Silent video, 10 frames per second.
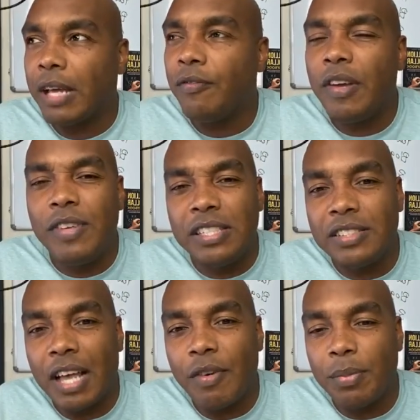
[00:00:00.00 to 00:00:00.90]

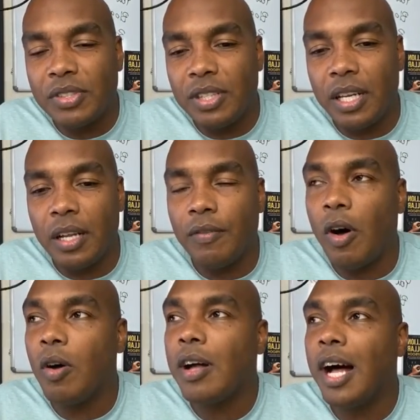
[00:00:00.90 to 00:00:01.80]
57% of all
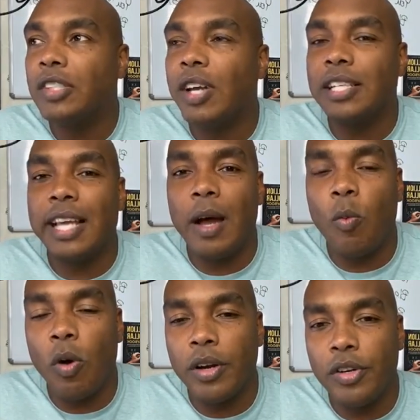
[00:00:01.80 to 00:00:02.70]
contracts had
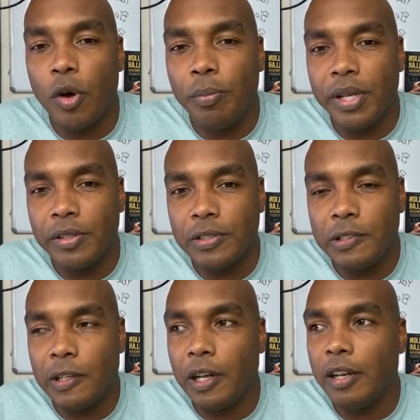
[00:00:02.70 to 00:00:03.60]
one or no bidders
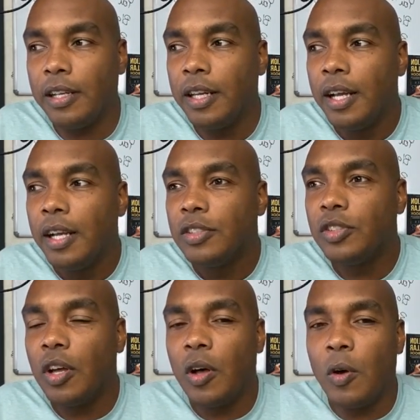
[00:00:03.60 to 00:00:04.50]
on it.
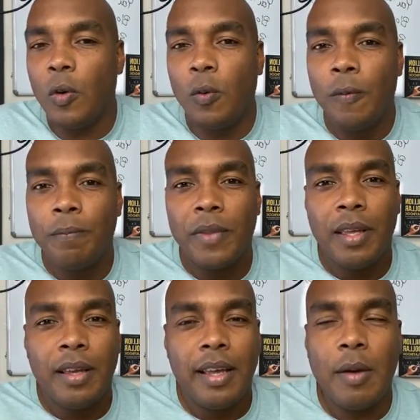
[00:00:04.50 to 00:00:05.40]
So
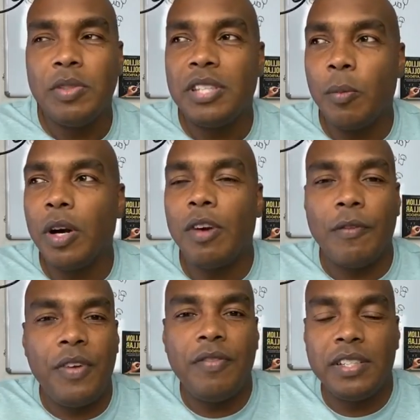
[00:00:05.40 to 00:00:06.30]
it was somewhere around
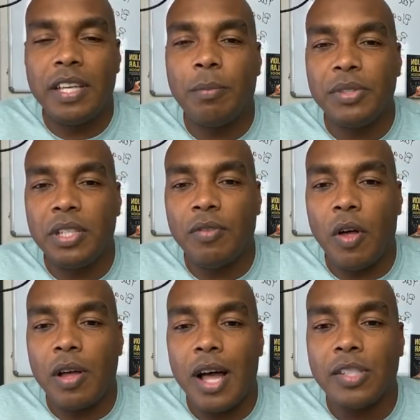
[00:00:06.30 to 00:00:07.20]
57% of all
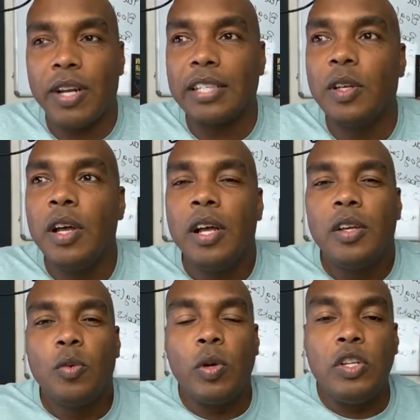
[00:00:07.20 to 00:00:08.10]
contracts. So
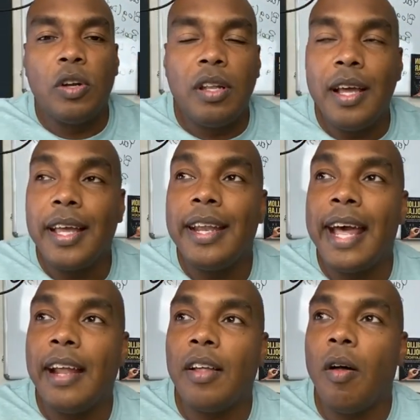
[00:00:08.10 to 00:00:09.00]
when you're looking
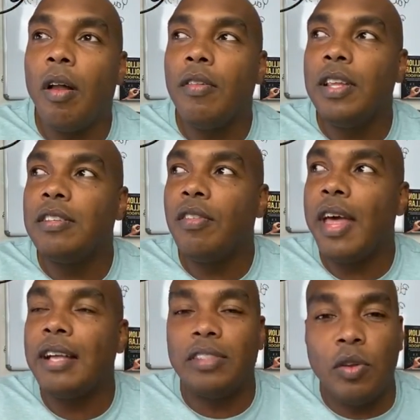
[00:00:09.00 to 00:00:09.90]
at all of these
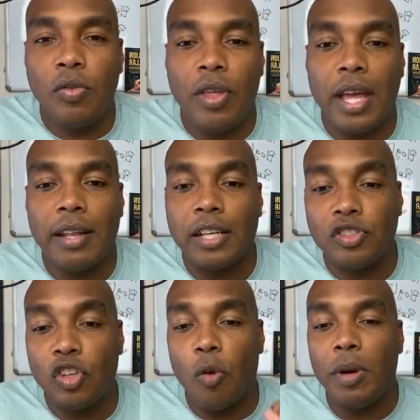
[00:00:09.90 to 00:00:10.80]
things and you think like
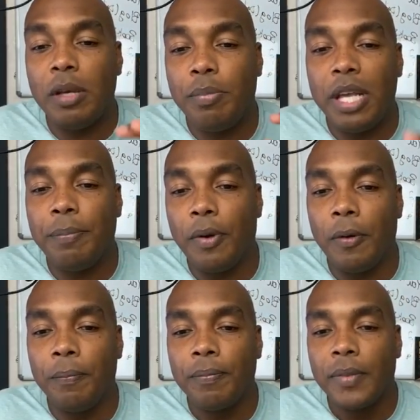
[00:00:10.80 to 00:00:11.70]
so many people
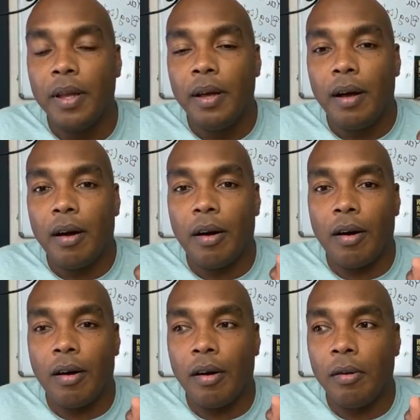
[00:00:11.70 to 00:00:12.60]

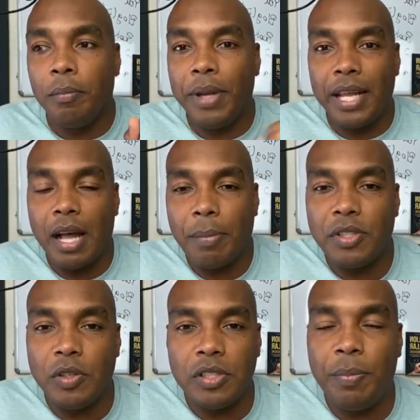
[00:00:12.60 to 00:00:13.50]
are bidding
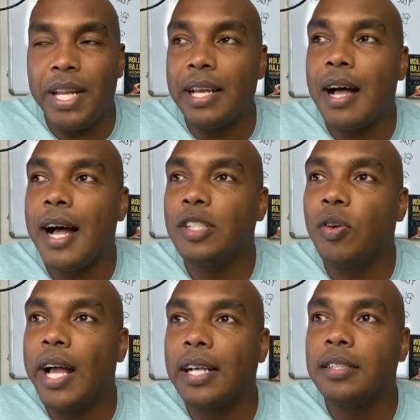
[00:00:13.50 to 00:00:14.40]
opportunities, bidding
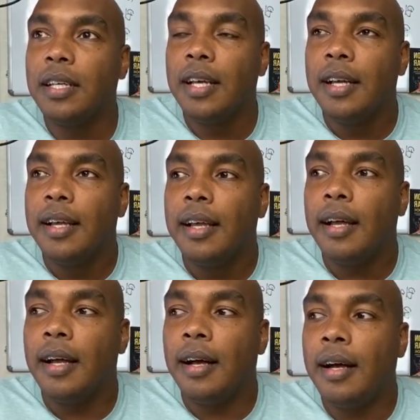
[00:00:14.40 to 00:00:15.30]
contracts,
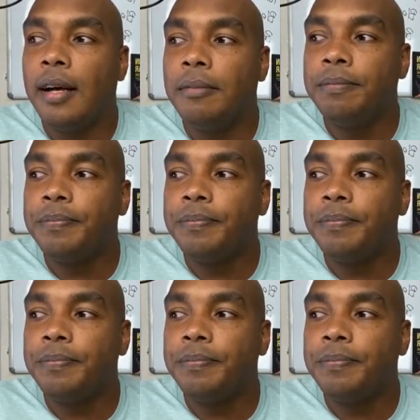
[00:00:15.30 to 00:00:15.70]
um,